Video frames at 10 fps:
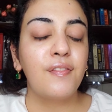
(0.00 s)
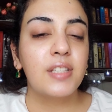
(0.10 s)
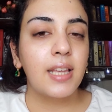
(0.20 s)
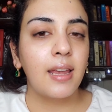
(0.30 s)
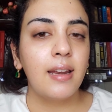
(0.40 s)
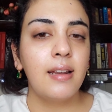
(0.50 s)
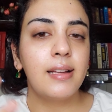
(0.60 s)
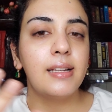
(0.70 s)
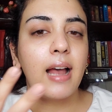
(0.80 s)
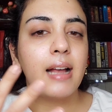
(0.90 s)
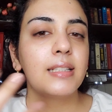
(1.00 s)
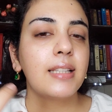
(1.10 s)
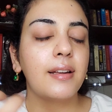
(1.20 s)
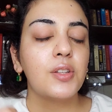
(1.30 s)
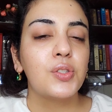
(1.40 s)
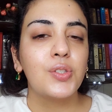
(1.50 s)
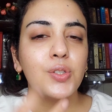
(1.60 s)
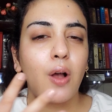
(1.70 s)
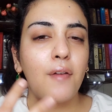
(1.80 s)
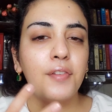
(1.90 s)
skin it has that
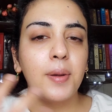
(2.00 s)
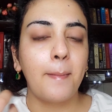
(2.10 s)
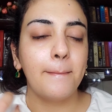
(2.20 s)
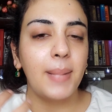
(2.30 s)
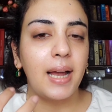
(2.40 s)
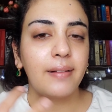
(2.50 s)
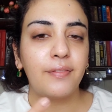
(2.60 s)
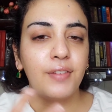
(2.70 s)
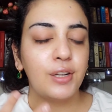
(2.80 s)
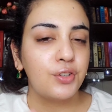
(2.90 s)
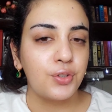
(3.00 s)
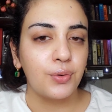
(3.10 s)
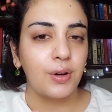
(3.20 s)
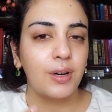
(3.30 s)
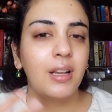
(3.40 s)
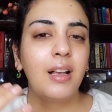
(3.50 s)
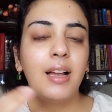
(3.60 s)
soft matte finish to her